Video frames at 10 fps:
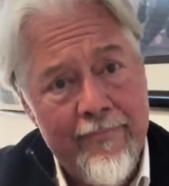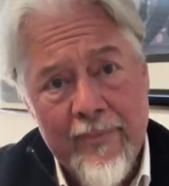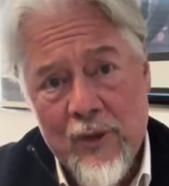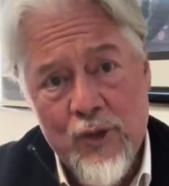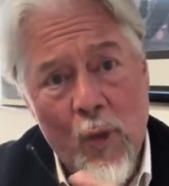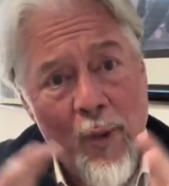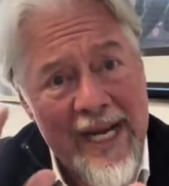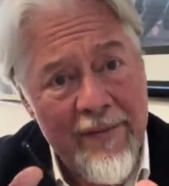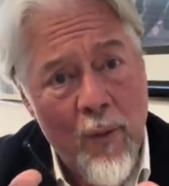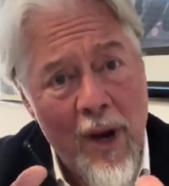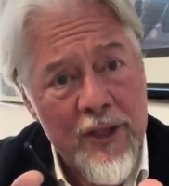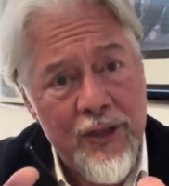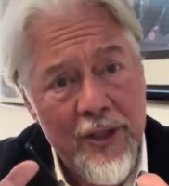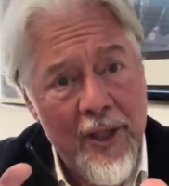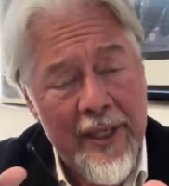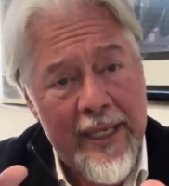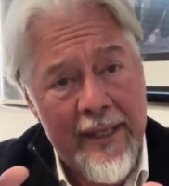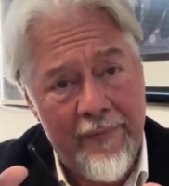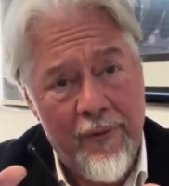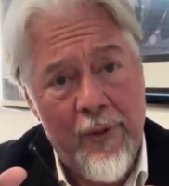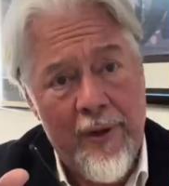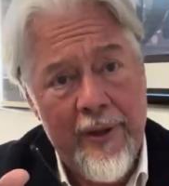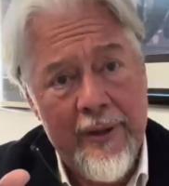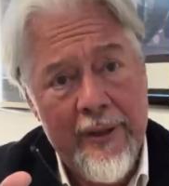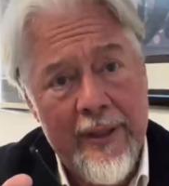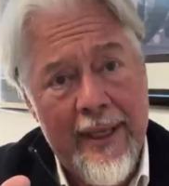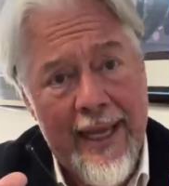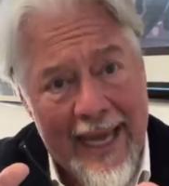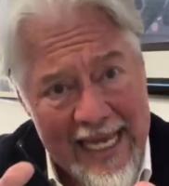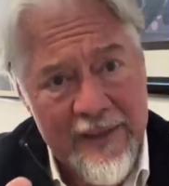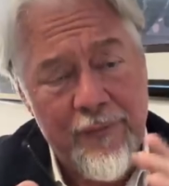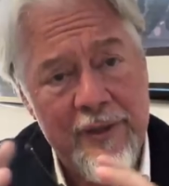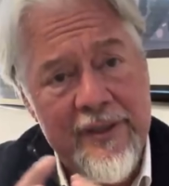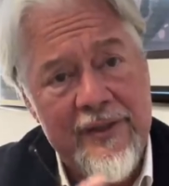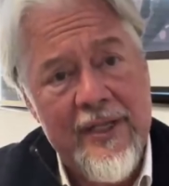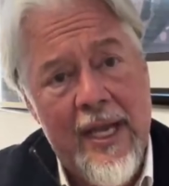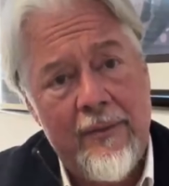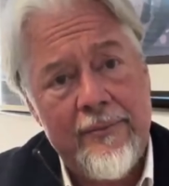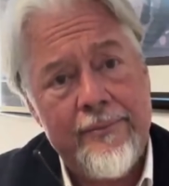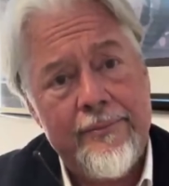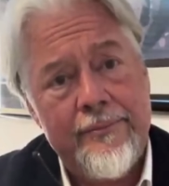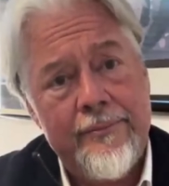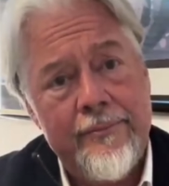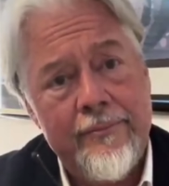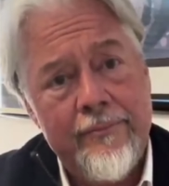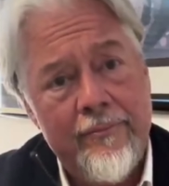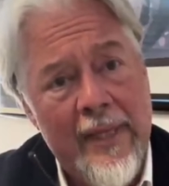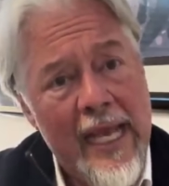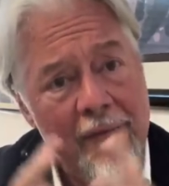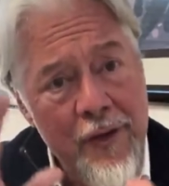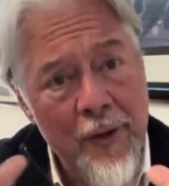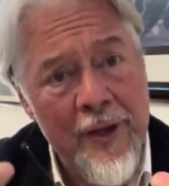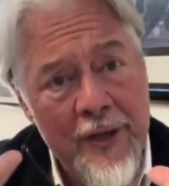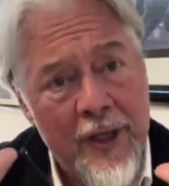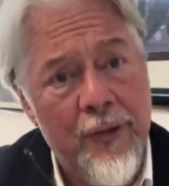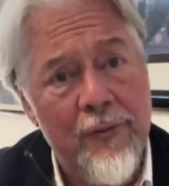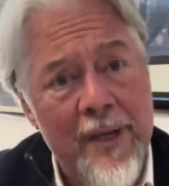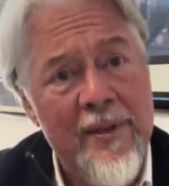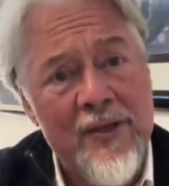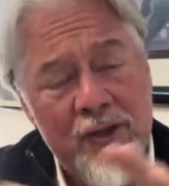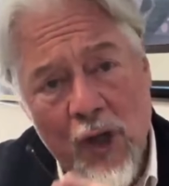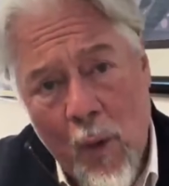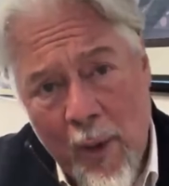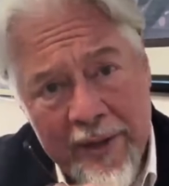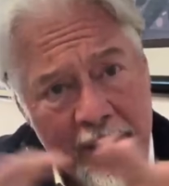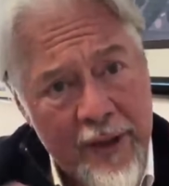So whatever watch you're looking for, ask for a discount. If you're in the Caribbean, somewhere in the